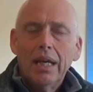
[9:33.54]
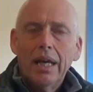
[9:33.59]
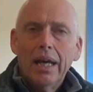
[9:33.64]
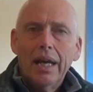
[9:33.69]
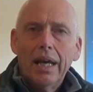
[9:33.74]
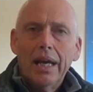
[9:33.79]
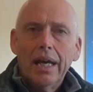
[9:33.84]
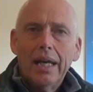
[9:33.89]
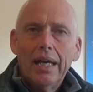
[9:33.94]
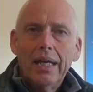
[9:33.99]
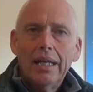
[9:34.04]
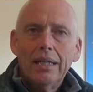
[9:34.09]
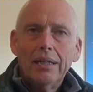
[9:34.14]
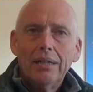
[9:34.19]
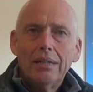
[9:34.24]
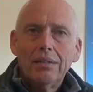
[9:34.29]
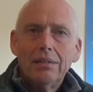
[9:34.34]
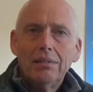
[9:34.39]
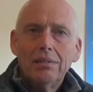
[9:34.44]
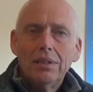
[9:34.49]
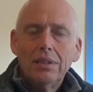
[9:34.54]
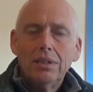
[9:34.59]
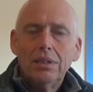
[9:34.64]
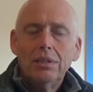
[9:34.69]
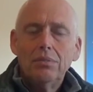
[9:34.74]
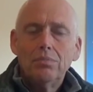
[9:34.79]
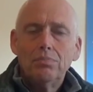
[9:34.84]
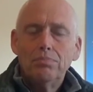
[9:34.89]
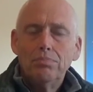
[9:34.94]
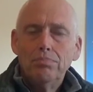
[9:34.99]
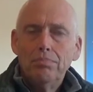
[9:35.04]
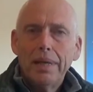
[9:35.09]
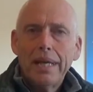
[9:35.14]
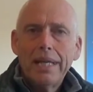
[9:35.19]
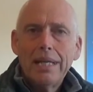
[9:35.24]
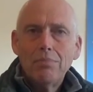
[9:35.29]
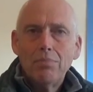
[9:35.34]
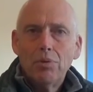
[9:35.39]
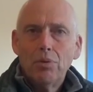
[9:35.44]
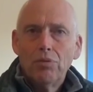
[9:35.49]
And this is
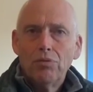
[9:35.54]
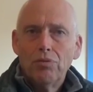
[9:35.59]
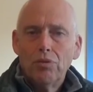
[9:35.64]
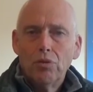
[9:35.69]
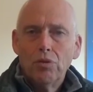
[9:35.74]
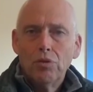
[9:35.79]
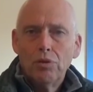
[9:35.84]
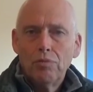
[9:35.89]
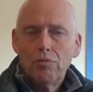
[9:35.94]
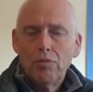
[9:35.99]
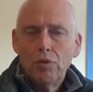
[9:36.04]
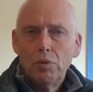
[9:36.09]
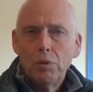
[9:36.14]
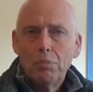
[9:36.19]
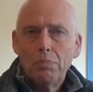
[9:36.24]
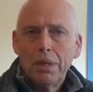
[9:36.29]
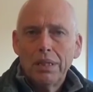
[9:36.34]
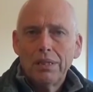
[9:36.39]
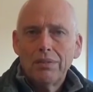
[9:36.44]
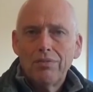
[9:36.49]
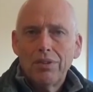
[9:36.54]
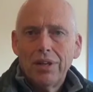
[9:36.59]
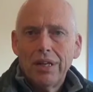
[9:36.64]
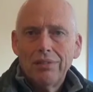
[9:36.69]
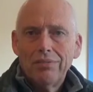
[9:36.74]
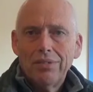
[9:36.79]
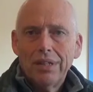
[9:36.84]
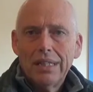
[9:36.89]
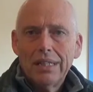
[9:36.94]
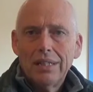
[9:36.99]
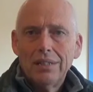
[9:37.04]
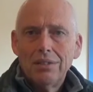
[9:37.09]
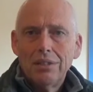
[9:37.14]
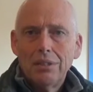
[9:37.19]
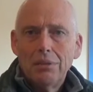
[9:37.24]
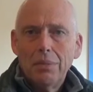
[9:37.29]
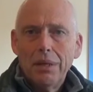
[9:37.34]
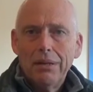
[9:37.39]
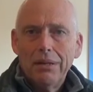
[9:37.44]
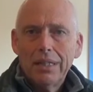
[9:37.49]
mainly brought forward by the firefighters
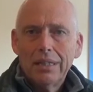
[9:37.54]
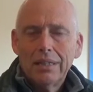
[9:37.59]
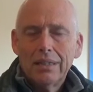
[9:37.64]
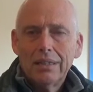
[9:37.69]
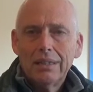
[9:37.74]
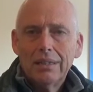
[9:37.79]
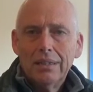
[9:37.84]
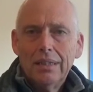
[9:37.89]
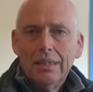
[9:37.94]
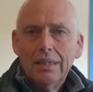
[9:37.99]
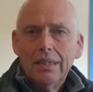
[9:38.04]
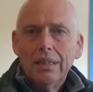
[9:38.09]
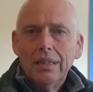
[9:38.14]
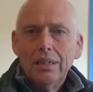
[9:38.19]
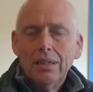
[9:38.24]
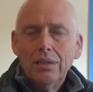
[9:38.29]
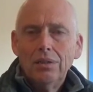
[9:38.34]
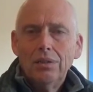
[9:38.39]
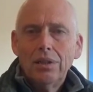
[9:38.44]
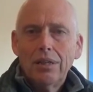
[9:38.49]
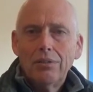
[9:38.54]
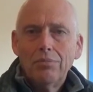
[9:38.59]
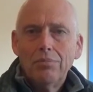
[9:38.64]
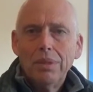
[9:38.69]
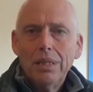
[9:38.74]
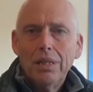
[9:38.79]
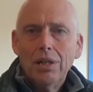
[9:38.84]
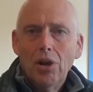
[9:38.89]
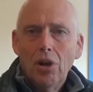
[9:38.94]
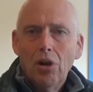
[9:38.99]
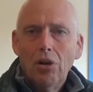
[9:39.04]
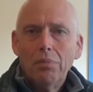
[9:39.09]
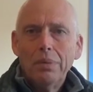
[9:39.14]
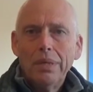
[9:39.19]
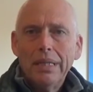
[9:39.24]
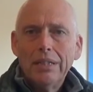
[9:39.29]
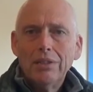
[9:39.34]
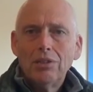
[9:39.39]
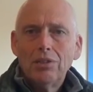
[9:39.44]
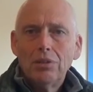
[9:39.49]
in America, who have been
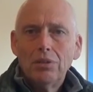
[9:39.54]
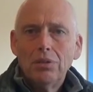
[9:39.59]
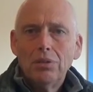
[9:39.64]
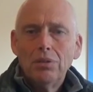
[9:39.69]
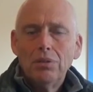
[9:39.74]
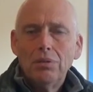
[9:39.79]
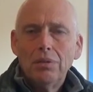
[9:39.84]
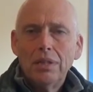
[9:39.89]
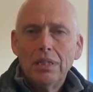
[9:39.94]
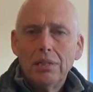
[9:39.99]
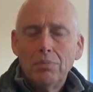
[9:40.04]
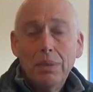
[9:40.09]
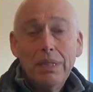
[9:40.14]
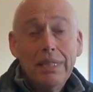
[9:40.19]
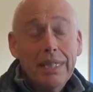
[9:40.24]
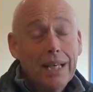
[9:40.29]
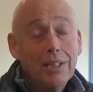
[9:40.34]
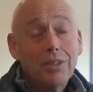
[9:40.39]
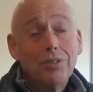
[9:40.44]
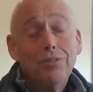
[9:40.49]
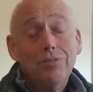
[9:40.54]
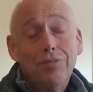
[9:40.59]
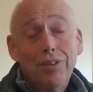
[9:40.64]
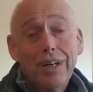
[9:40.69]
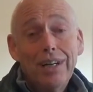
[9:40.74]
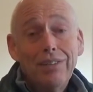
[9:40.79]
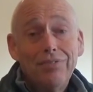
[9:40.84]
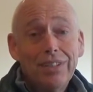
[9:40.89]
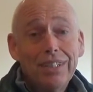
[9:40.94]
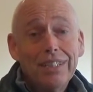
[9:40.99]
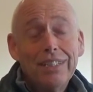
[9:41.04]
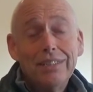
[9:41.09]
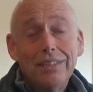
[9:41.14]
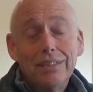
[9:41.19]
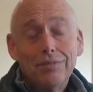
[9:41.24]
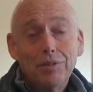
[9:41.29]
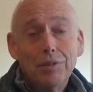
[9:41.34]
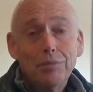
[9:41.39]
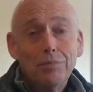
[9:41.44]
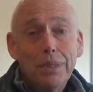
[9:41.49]
lobbying it's been the actual firefighters
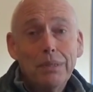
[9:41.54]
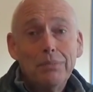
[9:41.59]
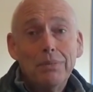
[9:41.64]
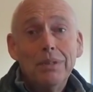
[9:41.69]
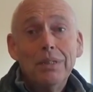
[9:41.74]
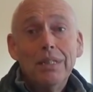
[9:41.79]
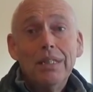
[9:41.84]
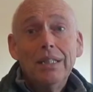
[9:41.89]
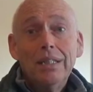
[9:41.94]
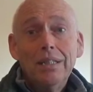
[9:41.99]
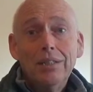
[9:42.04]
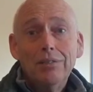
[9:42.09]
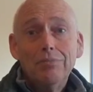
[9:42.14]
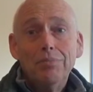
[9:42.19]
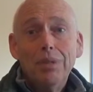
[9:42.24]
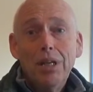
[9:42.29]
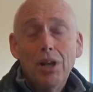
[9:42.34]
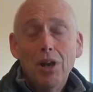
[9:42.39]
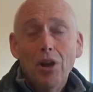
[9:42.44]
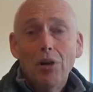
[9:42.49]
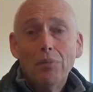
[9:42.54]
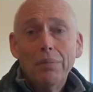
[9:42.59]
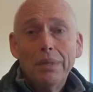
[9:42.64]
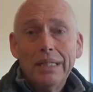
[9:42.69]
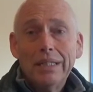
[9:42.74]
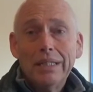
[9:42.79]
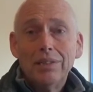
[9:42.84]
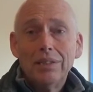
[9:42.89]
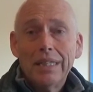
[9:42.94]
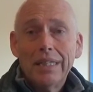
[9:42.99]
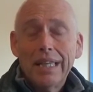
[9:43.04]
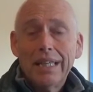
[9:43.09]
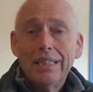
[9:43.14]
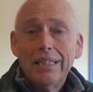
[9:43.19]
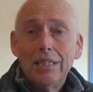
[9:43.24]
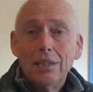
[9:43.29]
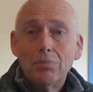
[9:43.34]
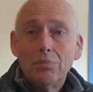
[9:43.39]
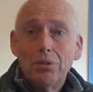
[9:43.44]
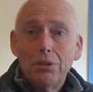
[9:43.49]
of all people, who've been lobbying to get
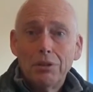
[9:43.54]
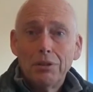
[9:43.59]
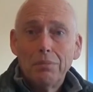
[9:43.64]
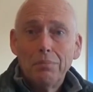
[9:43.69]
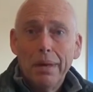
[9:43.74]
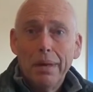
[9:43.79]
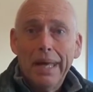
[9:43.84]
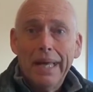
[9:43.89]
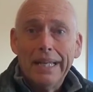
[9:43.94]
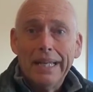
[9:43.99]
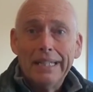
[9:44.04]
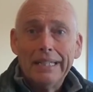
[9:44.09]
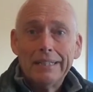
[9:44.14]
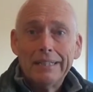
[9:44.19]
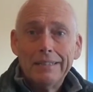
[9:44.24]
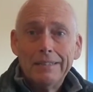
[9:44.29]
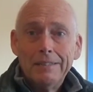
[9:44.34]
this product banned.